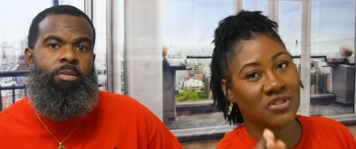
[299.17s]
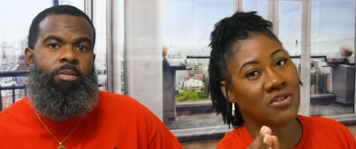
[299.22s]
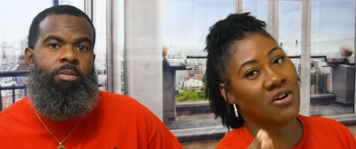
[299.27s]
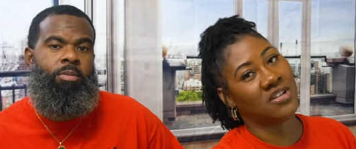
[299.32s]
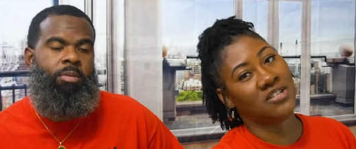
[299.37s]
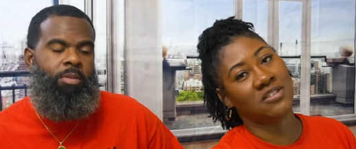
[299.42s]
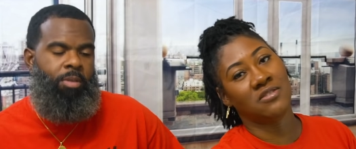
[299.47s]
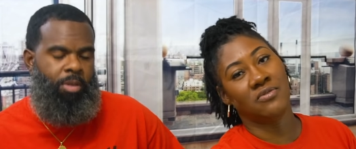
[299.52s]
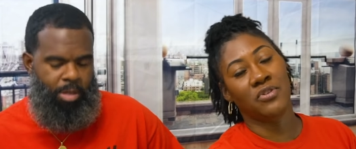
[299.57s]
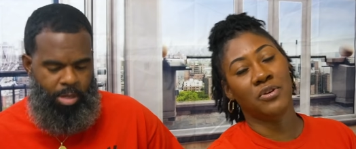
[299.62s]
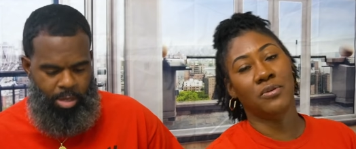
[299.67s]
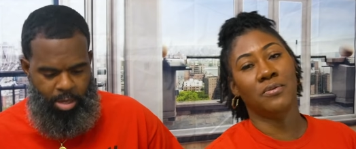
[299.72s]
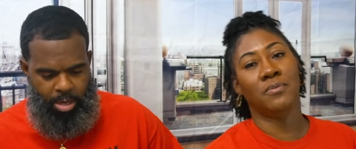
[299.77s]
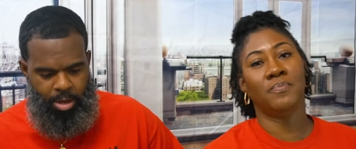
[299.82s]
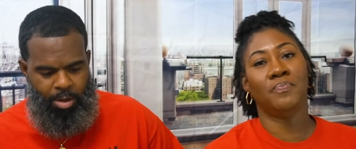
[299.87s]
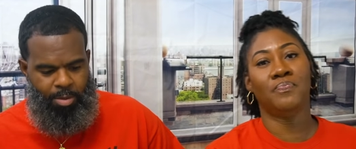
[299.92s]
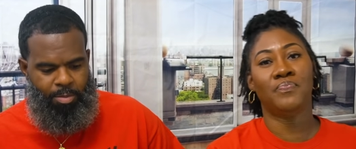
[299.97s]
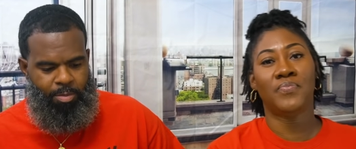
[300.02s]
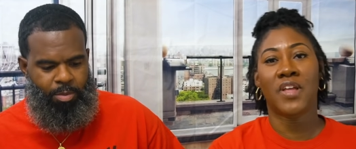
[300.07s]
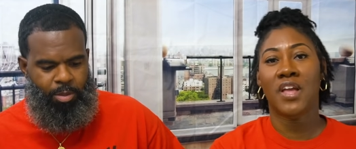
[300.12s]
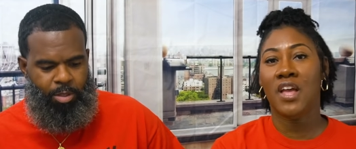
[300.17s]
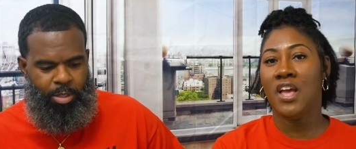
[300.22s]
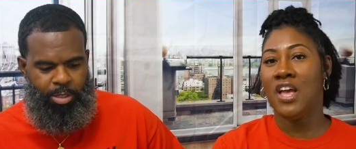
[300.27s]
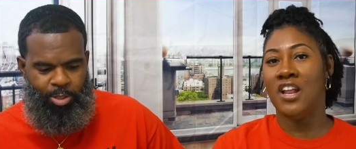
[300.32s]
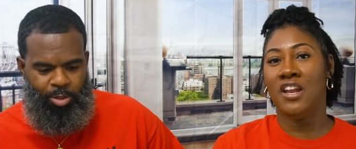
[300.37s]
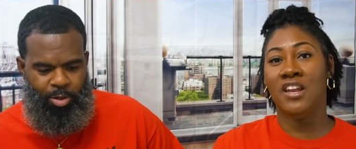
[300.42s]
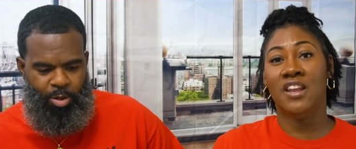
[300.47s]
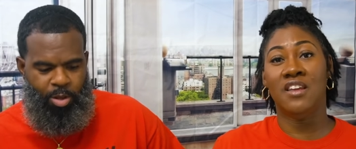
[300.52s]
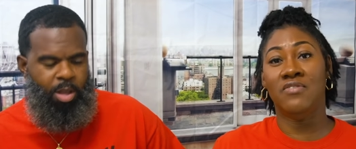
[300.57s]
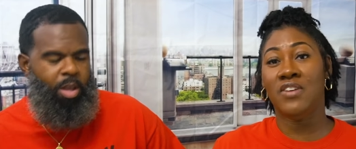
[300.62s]
Speaker 1: thoughts of
Speaker 2: you. Yep.
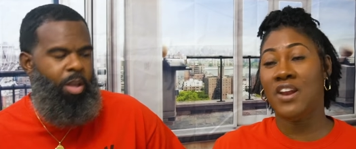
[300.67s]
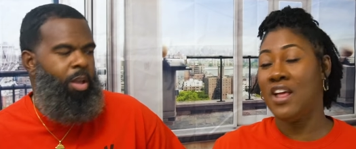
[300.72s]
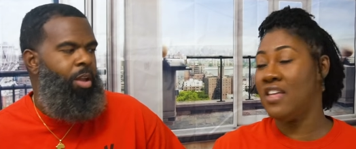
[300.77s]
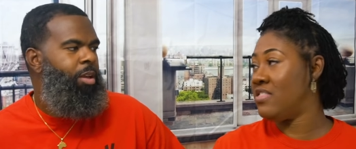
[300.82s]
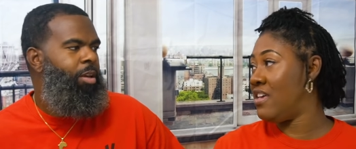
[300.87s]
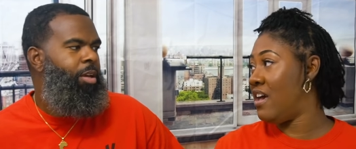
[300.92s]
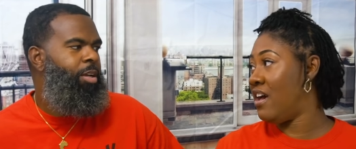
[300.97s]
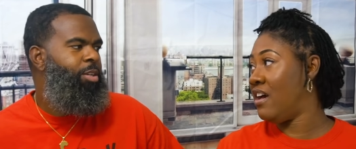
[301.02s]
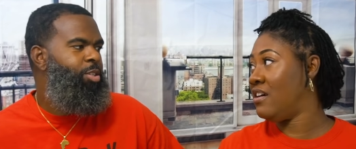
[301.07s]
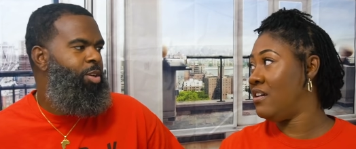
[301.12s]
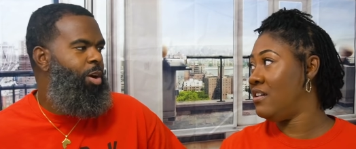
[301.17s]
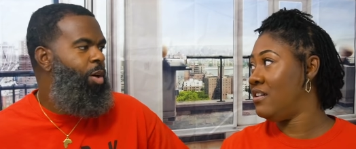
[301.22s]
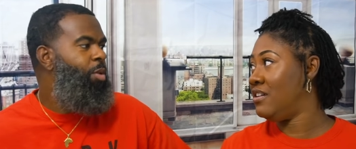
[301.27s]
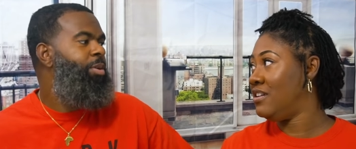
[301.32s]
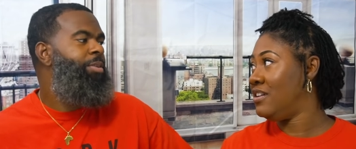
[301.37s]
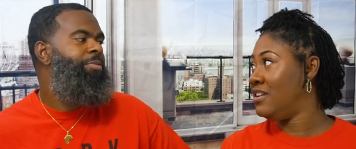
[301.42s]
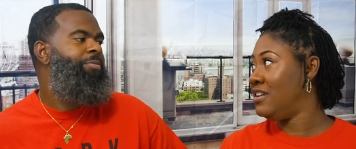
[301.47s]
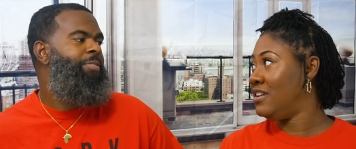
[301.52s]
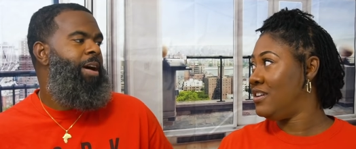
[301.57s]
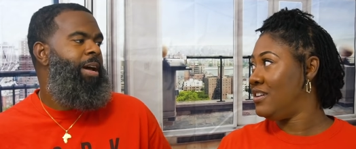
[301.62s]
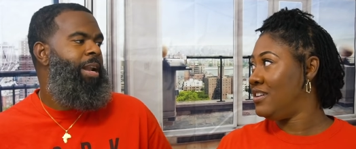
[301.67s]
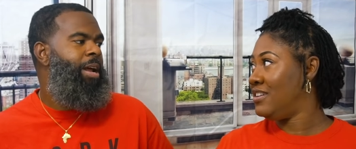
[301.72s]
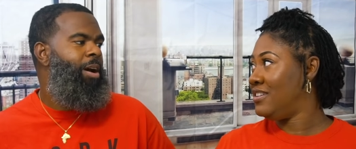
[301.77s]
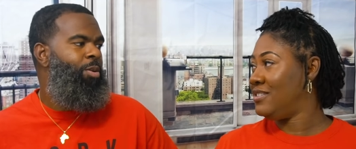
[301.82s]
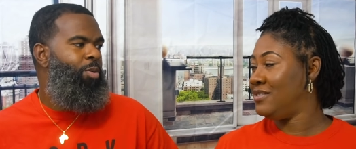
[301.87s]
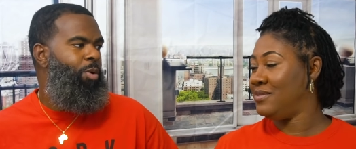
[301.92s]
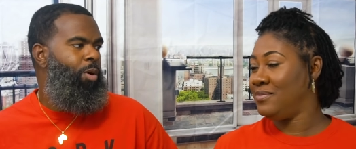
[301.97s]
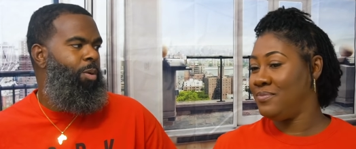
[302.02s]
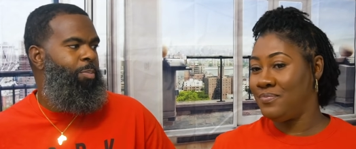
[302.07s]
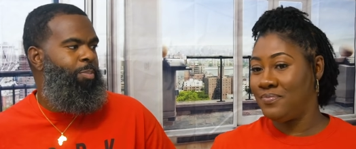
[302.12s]
And you, leave it at that. Because you only find
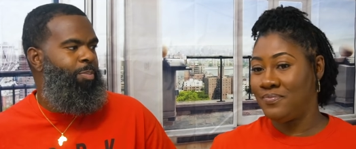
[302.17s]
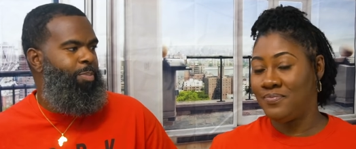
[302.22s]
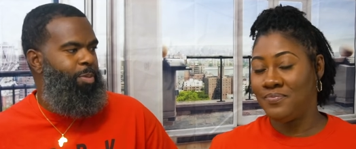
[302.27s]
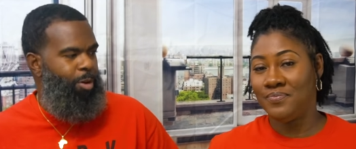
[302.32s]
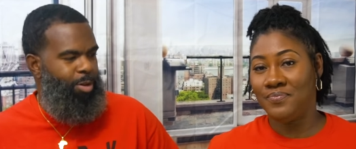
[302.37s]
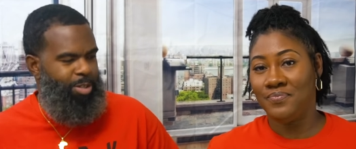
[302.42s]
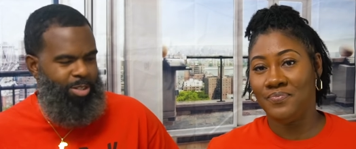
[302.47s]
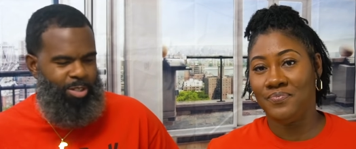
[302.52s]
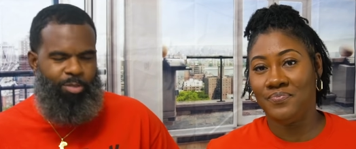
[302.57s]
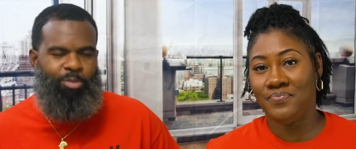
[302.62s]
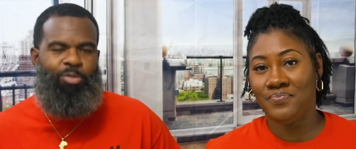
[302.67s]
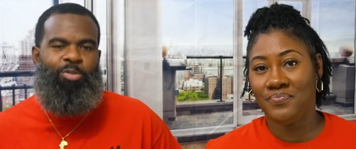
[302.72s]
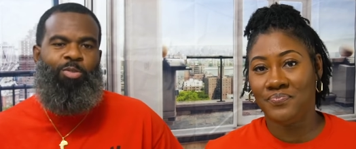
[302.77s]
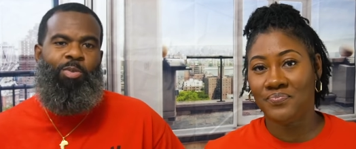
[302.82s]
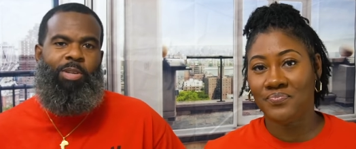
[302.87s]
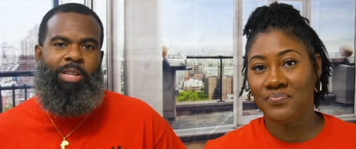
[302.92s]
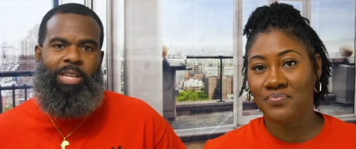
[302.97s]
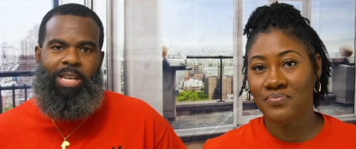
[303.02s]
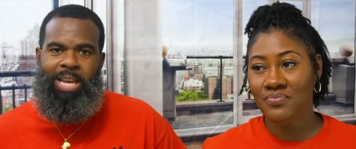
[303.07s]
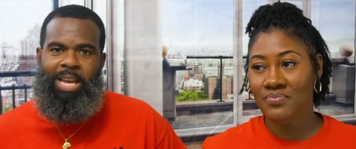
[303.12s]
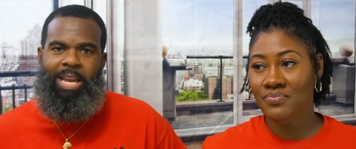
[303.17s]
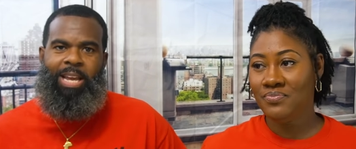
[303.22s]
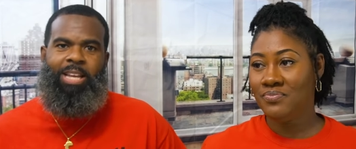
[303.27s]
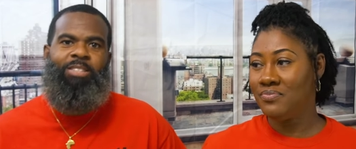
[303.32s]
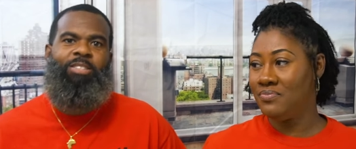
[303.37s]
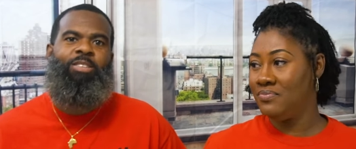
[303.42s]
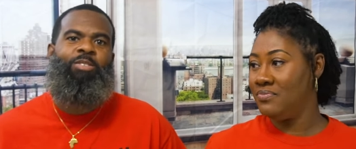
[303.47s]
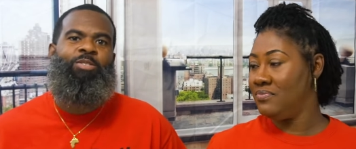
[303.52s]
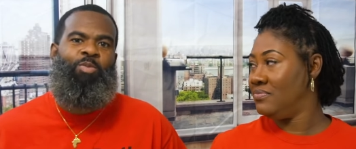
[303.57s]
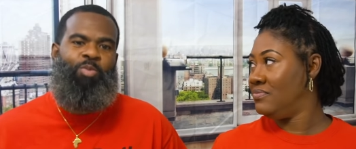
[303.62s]
out who a person truly
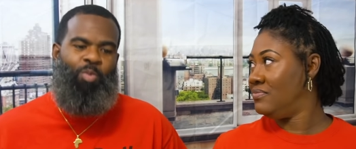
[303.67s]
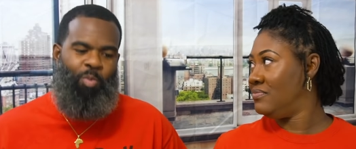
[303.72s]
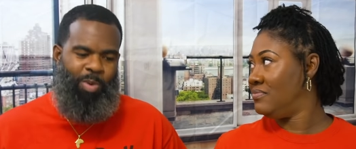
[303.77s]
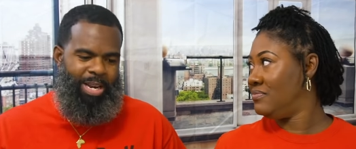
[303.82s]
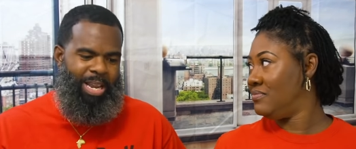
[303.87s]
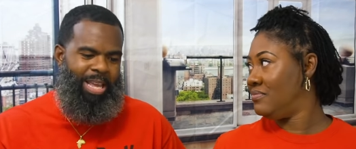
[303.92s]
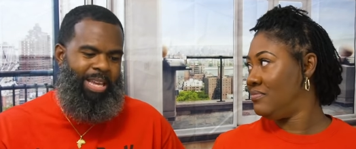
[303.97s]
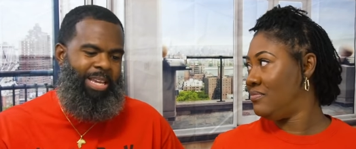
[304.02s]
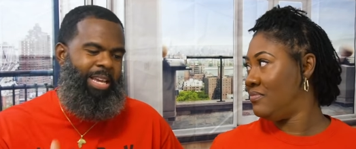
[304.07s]
is when they